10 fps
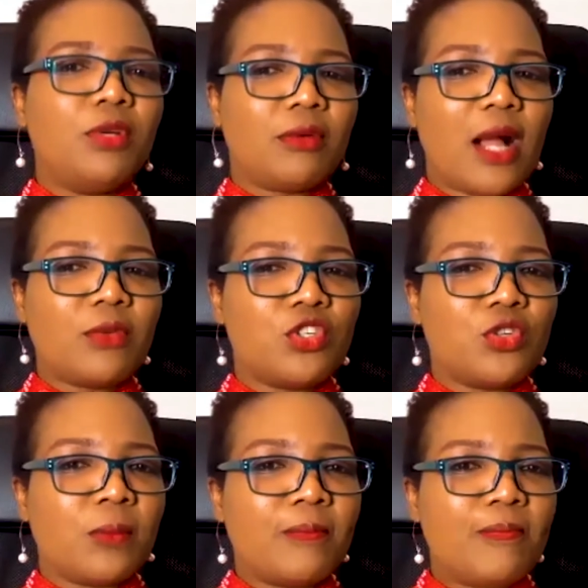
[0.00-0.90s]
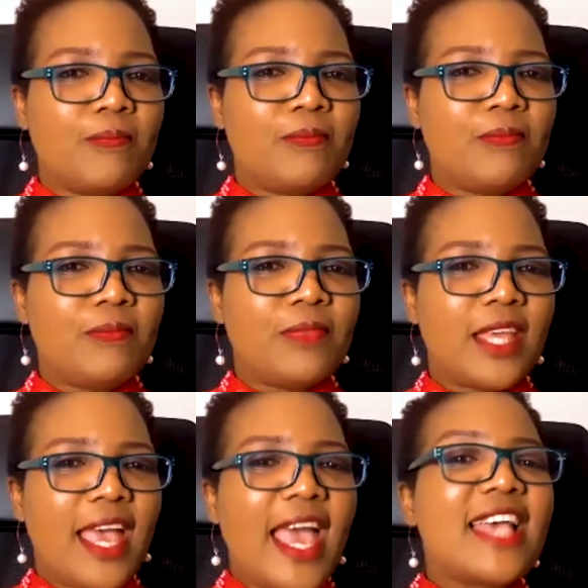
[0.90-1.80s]
around you?
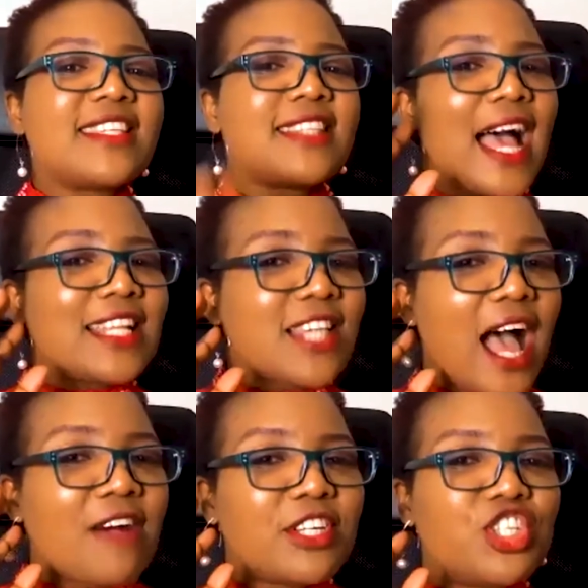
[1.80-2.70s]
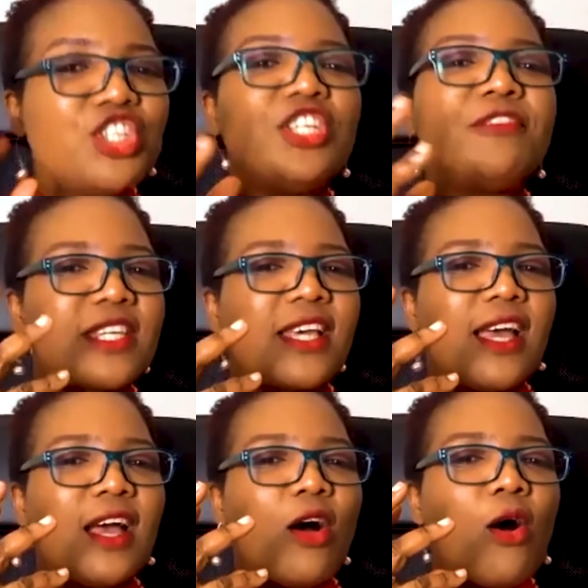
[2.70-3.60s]
Esther had to have a shift
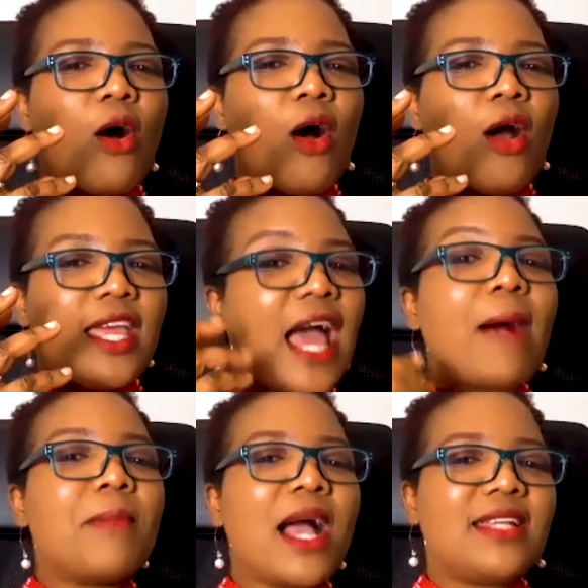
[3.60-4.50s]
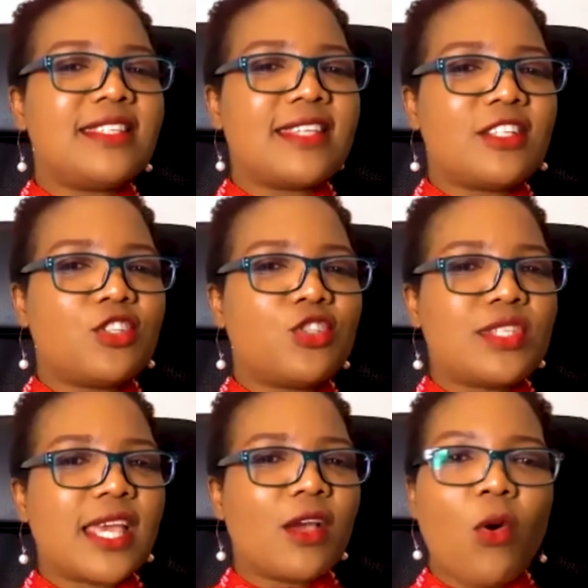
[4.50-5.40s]
in her mindset to
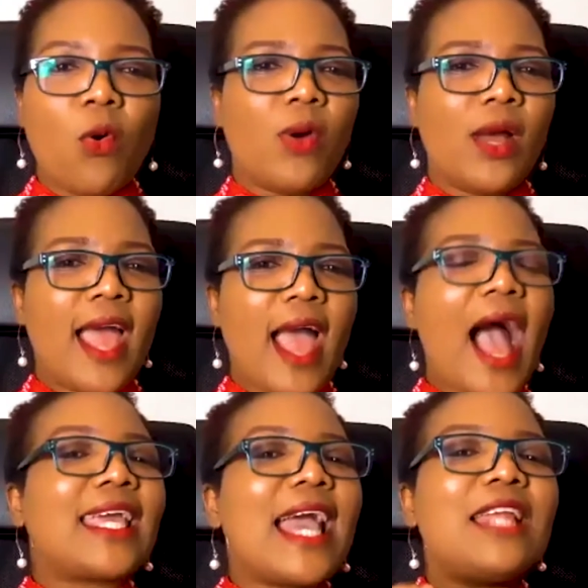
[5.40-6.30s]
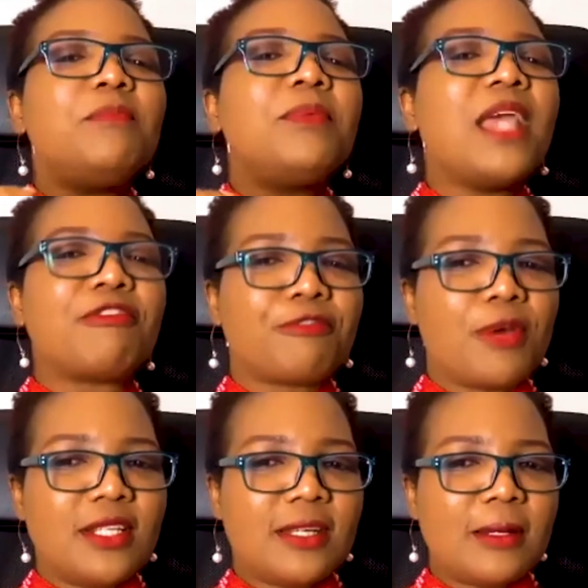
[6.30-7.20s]
say, oh, I can't be
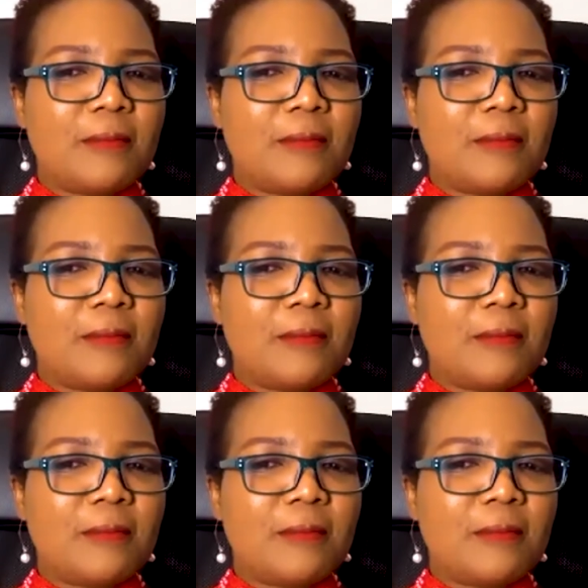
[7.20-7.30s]
afraid.